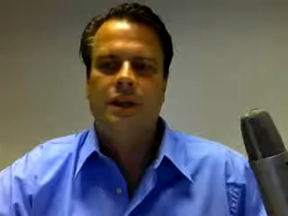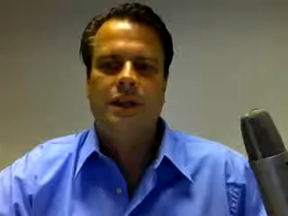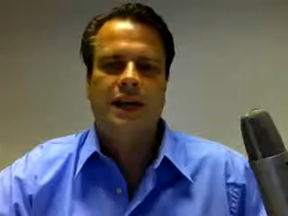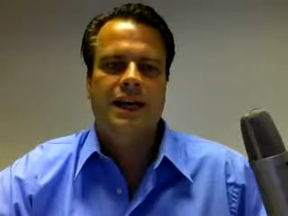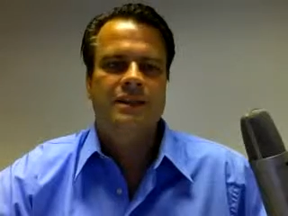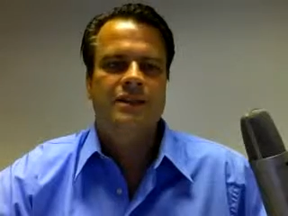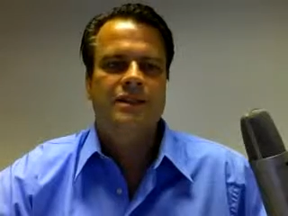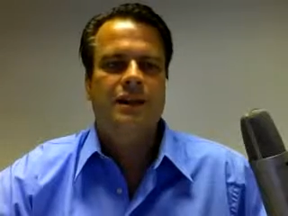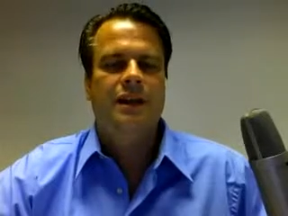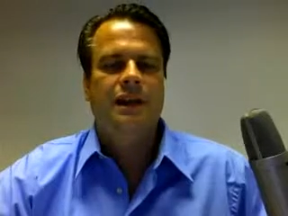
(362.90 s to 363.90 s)
and
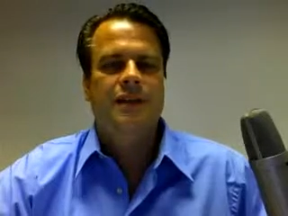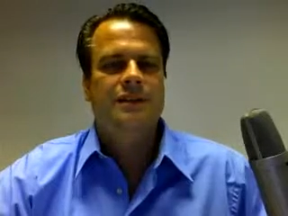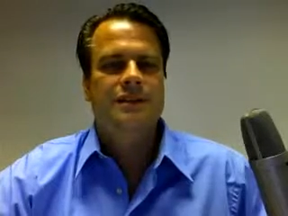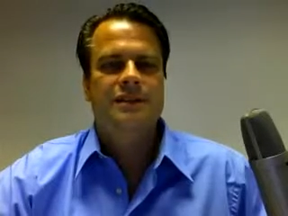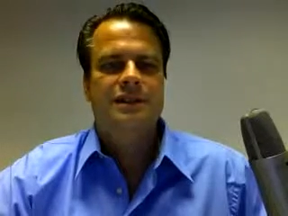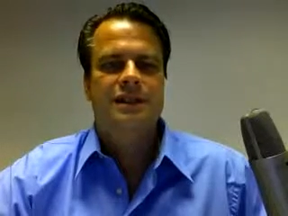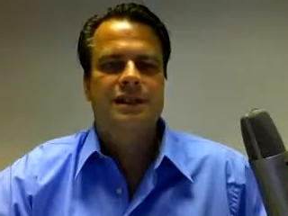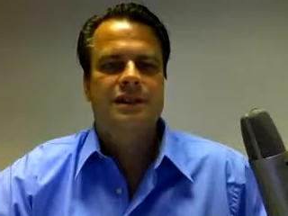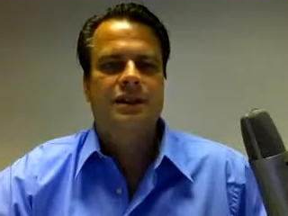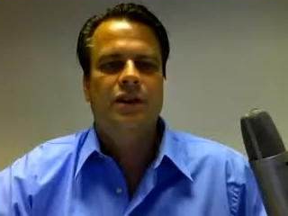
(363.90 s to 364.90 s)
lies and
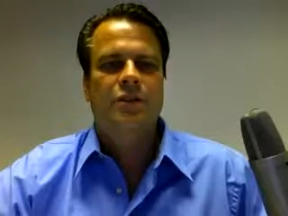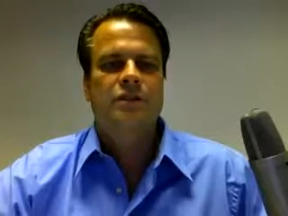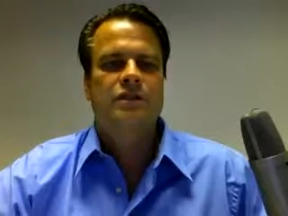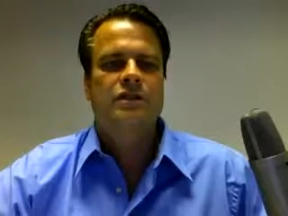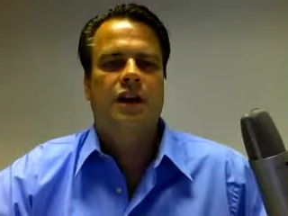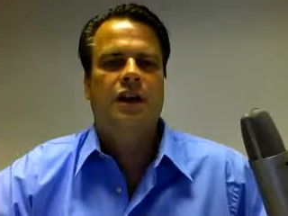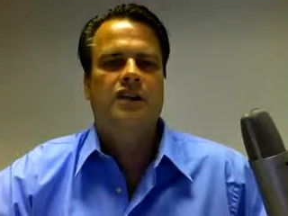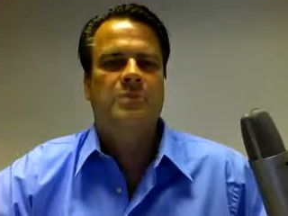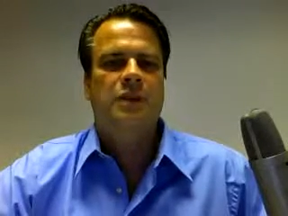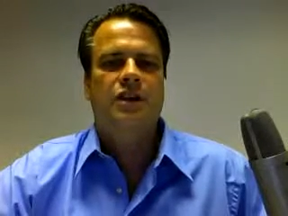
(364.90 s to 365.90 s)
deceit, which is
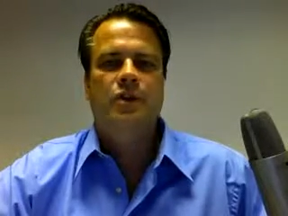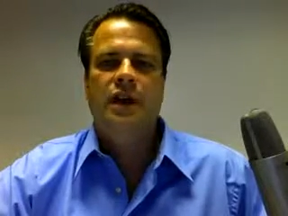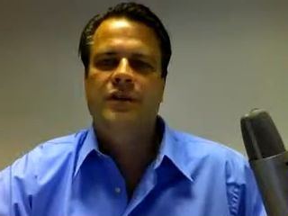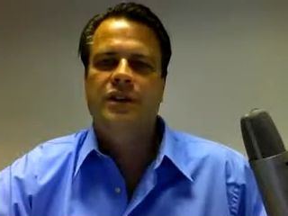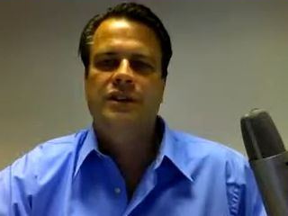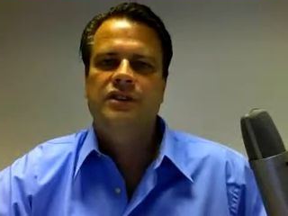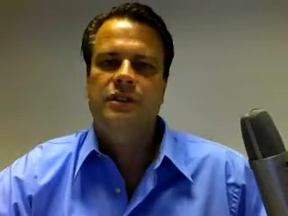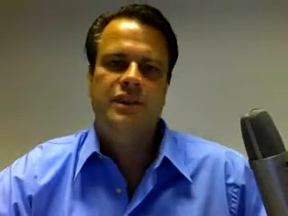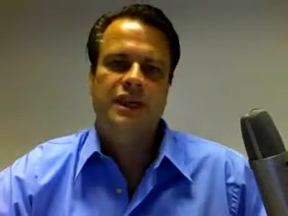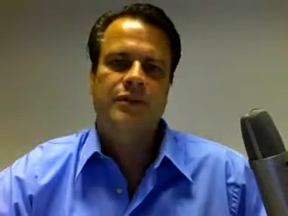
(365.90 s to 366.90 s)
caused by the
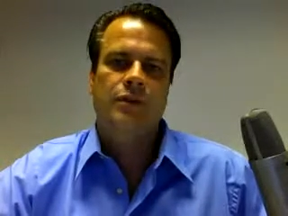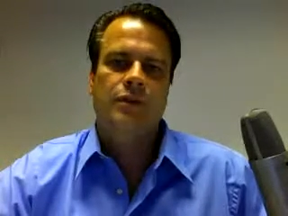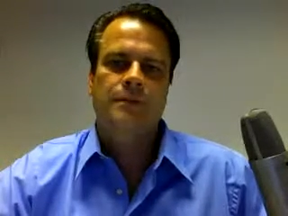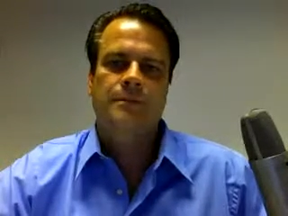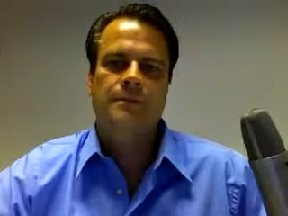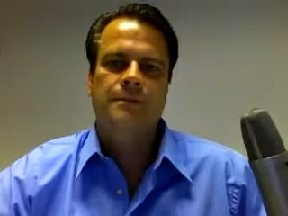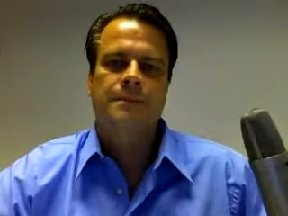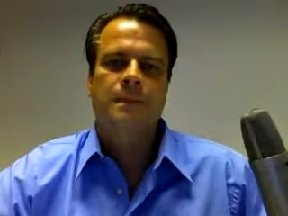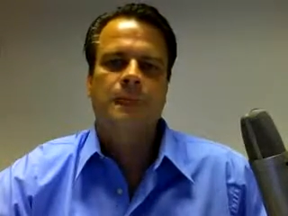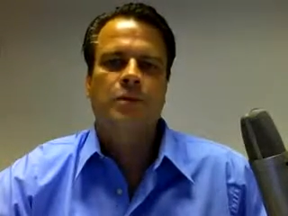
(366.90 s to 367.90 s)
craftiness of the devil."
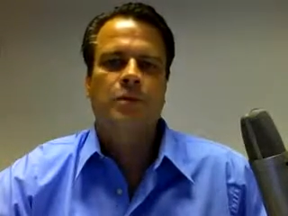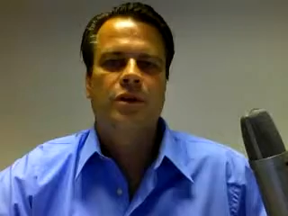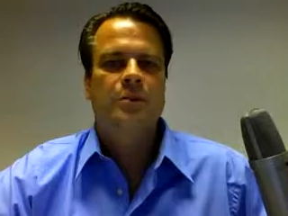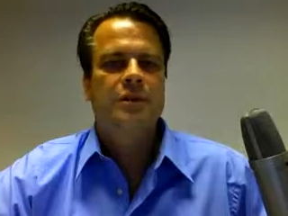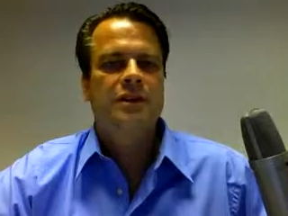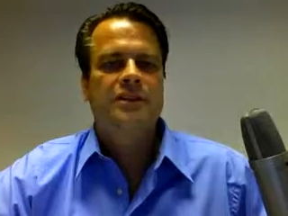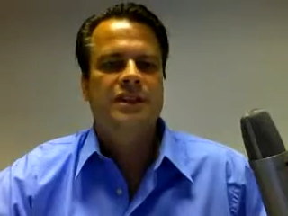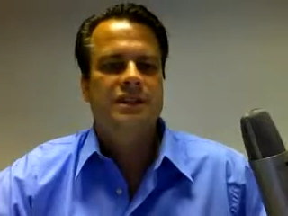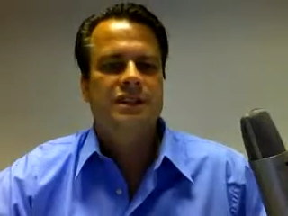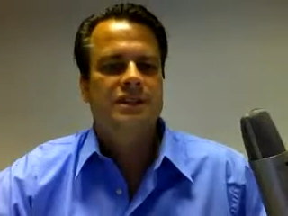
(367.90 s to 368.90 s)
Brigham Young
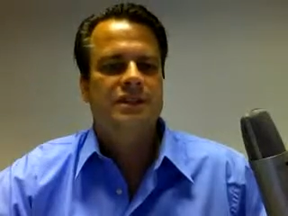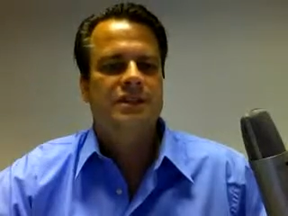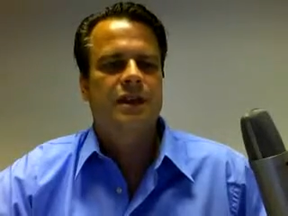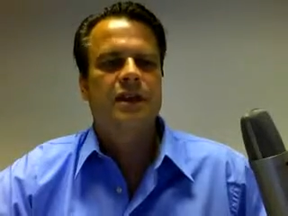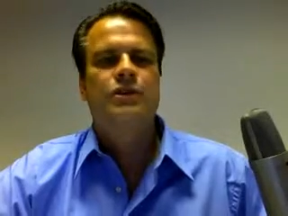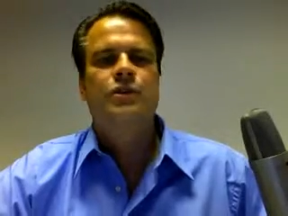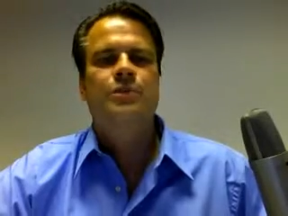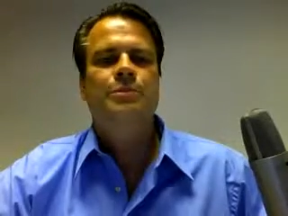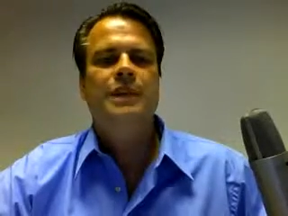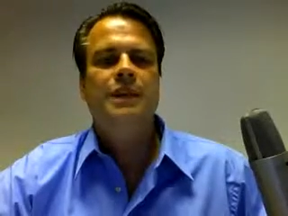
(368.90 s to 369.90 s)
said this,
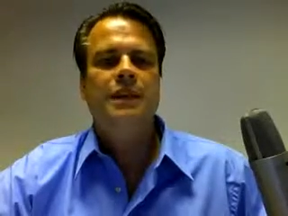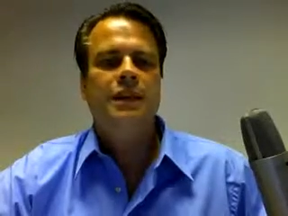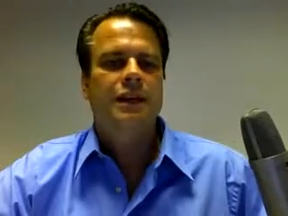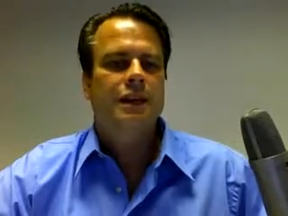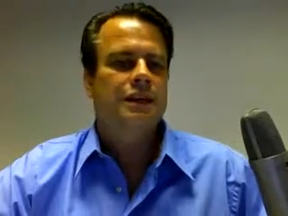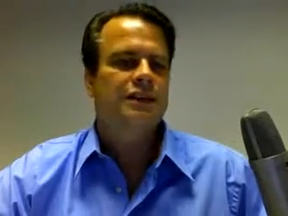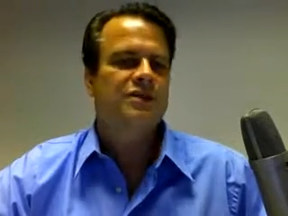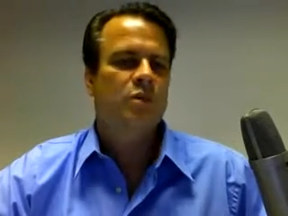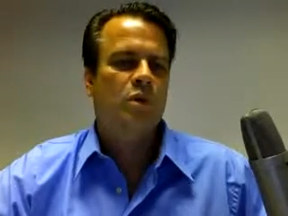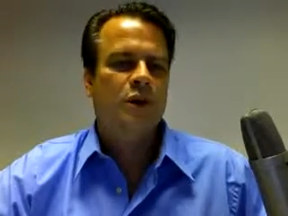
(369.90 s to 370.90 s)
"To me, it
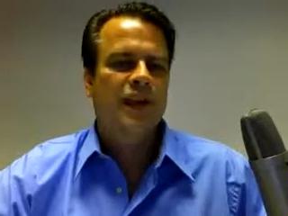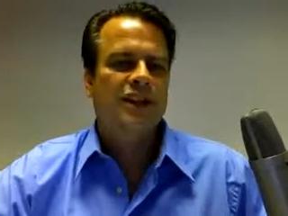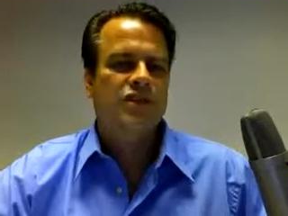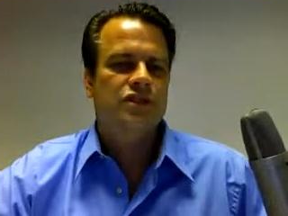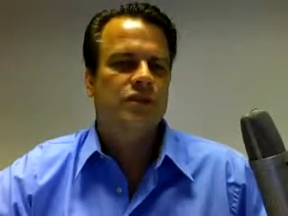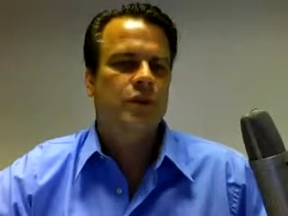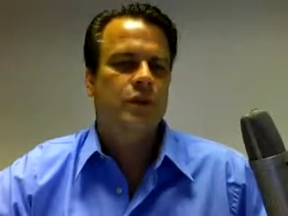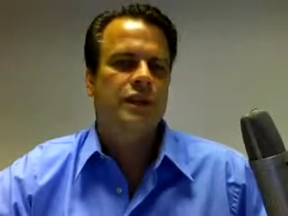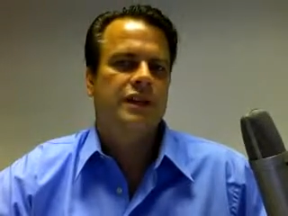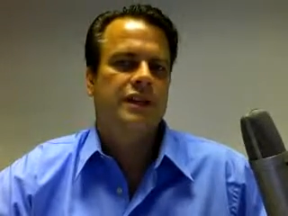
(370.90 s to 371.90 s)
is more rational
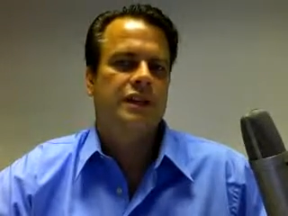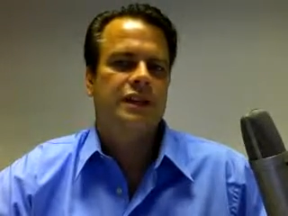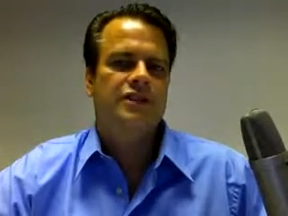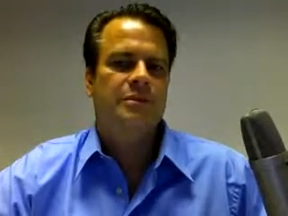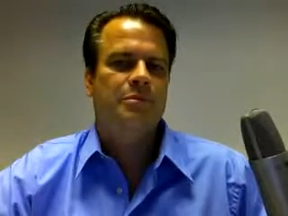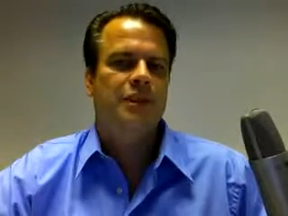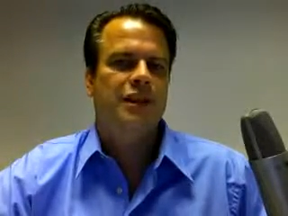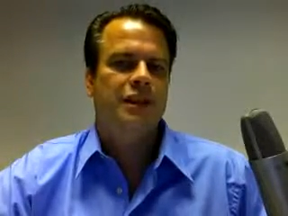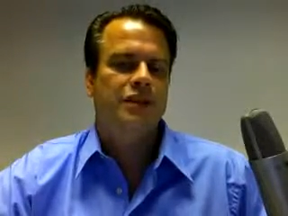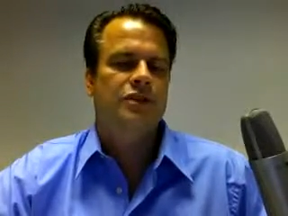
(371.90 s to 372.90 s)
for an intelligent
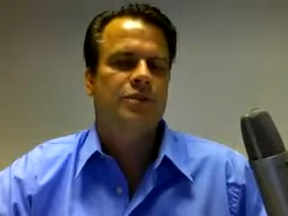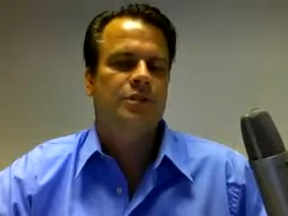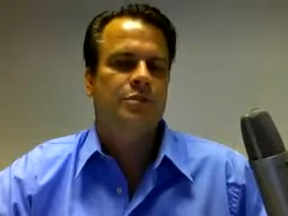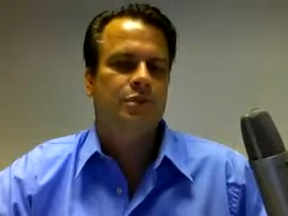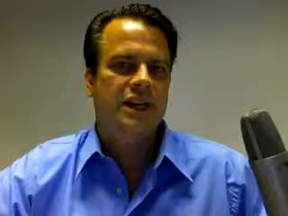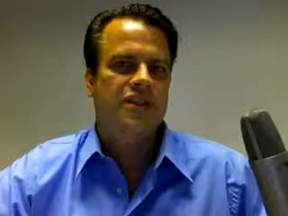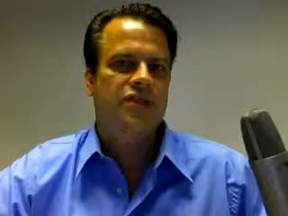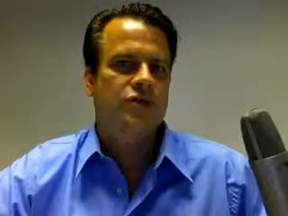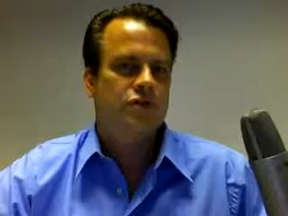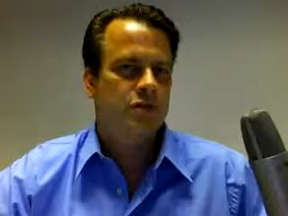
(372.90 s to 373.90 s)
being to
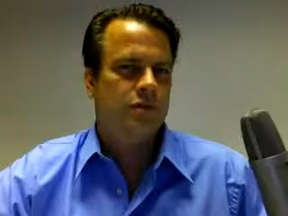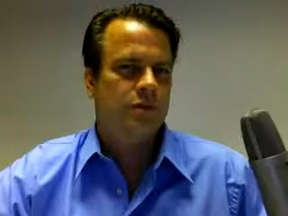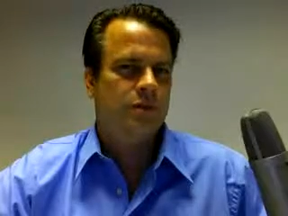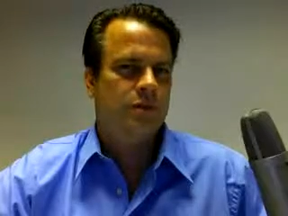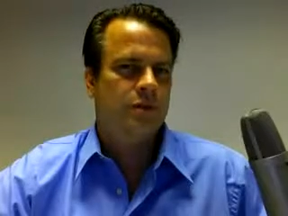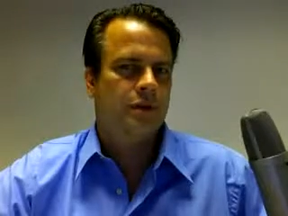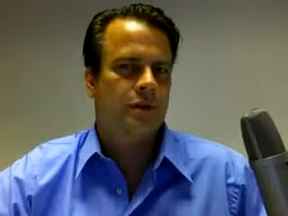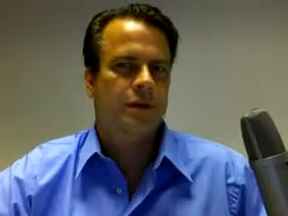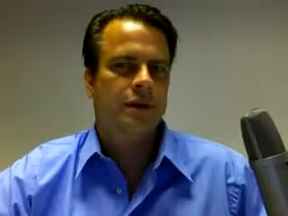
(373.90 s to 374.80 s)
embrace truth